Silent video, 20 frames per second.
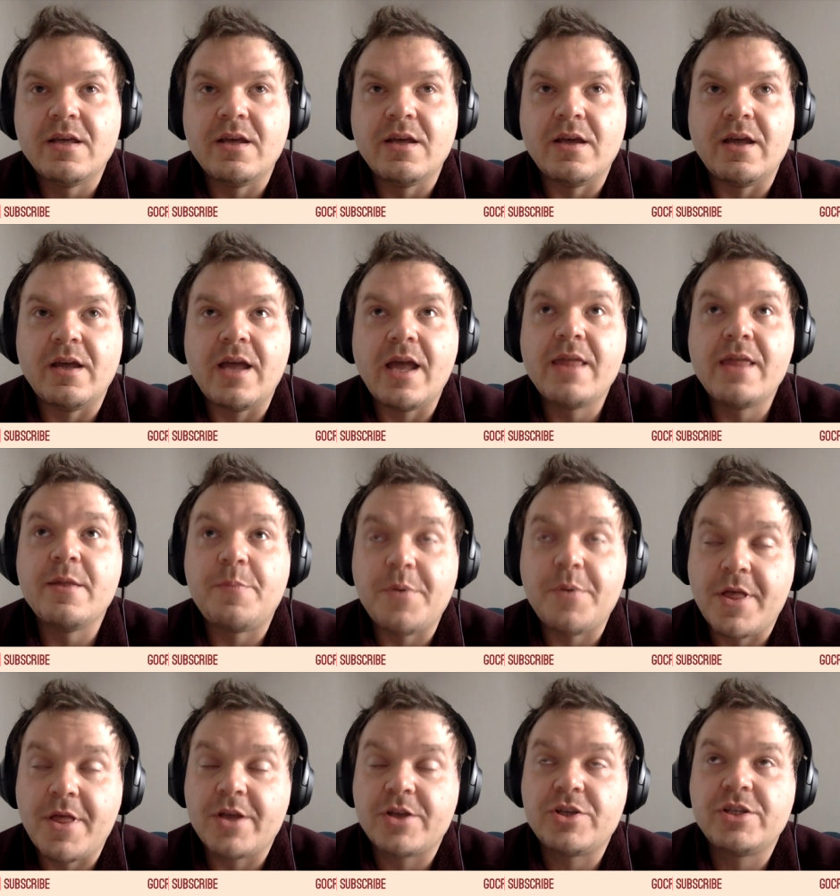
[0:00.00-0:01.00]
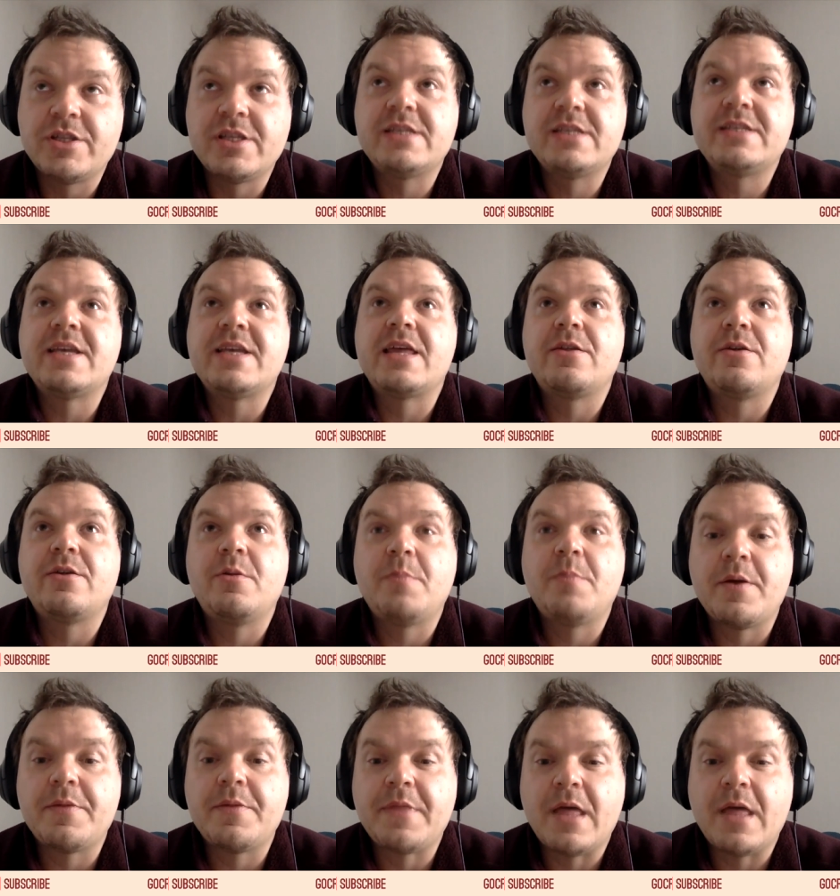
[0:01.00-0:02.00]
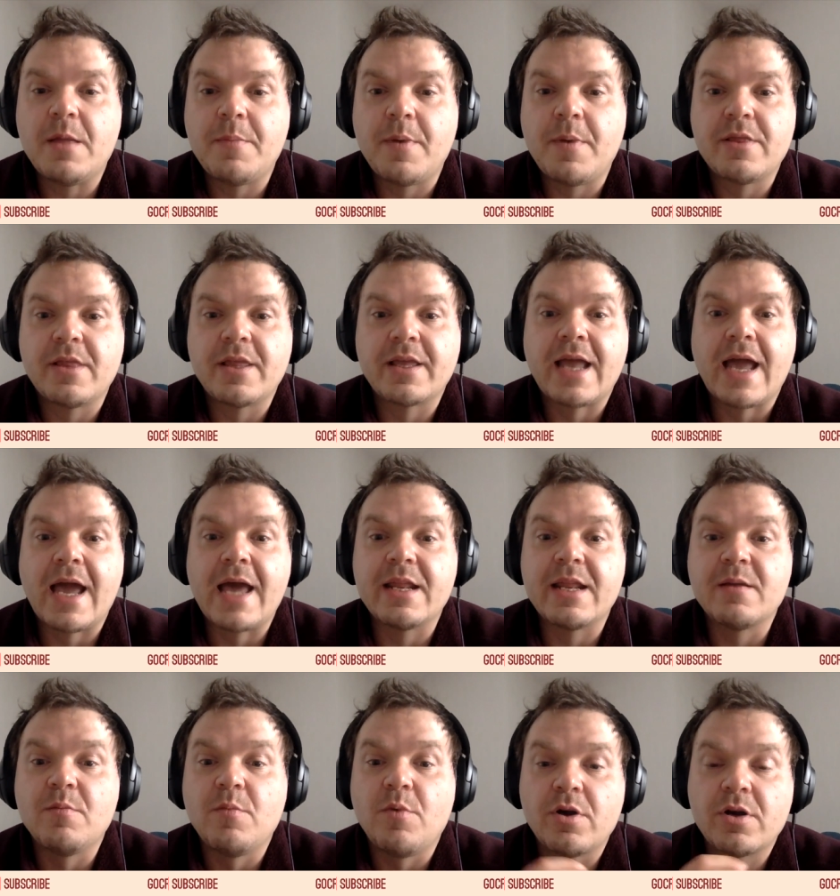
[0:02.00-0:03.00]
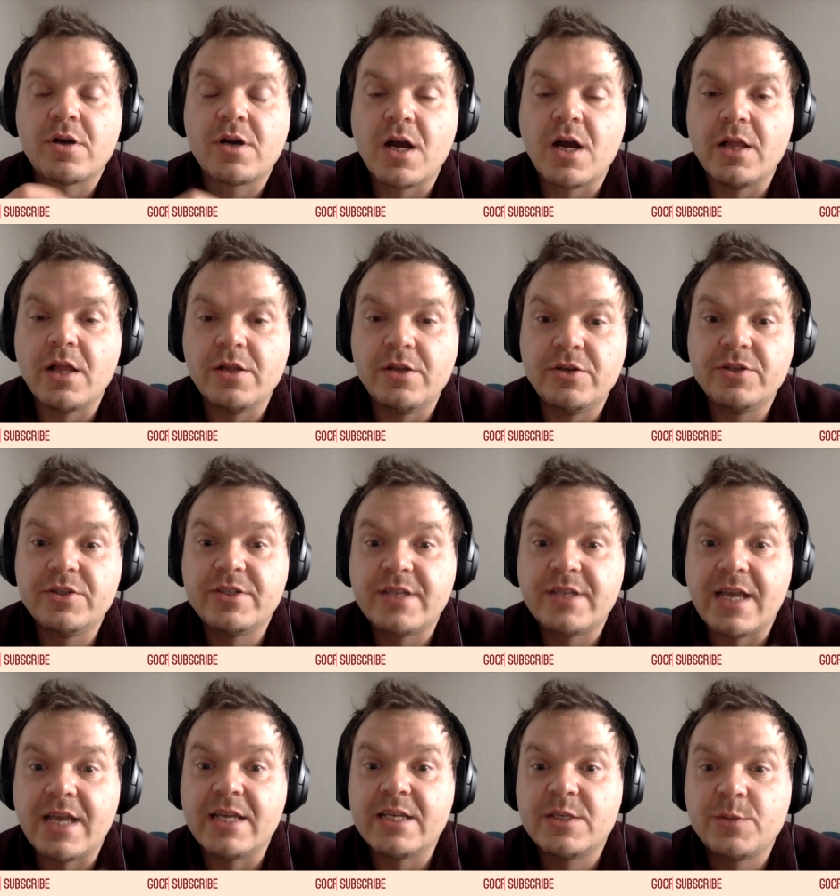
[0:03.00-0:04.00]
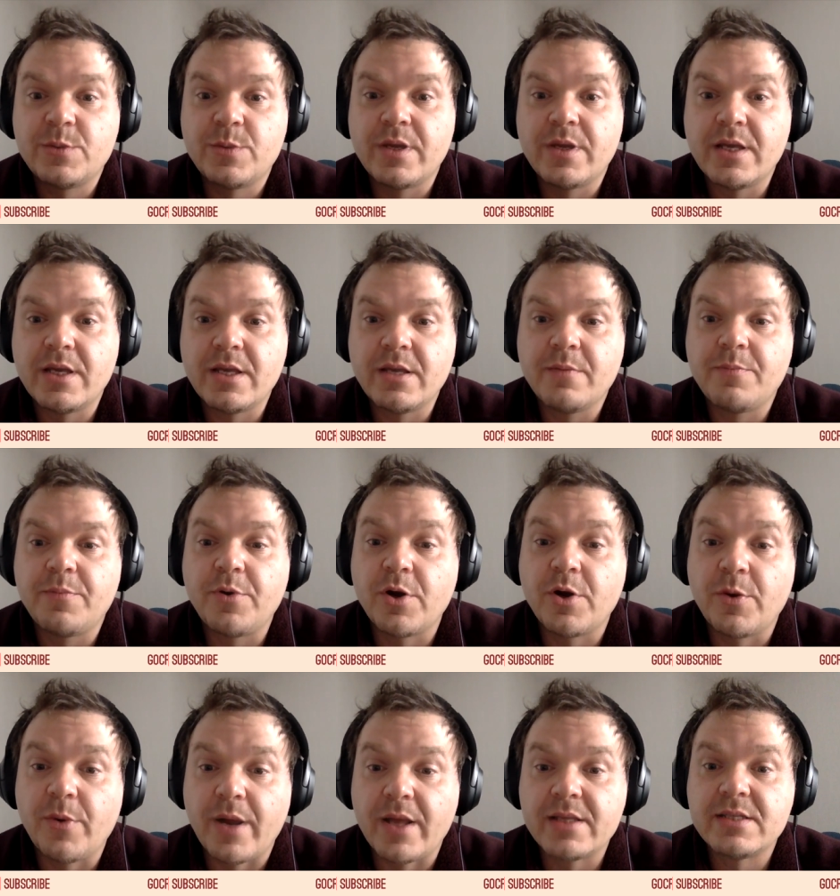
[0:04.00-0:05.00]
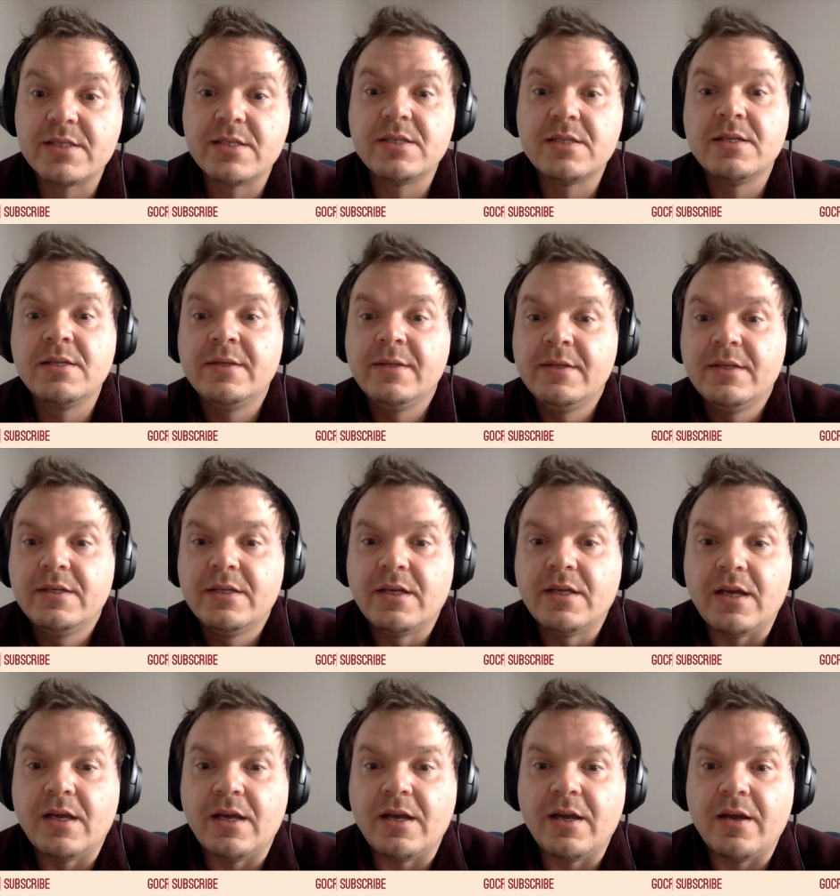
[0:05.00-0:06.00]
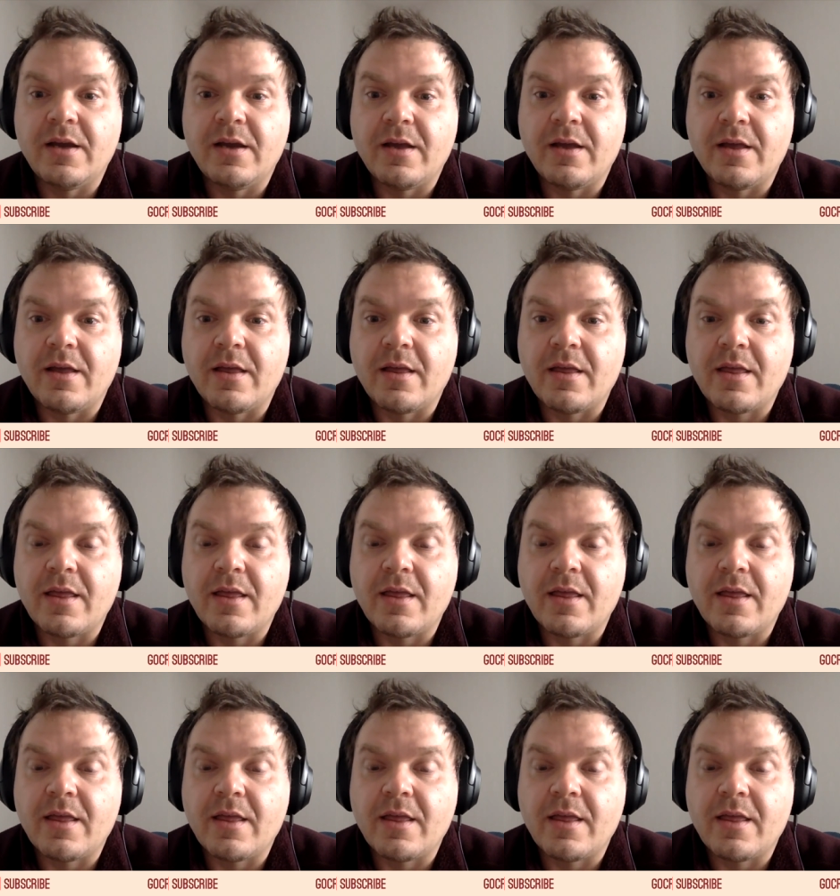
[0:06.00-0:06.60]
uh, and the production designer about that about like adding more colors as we progress, uh,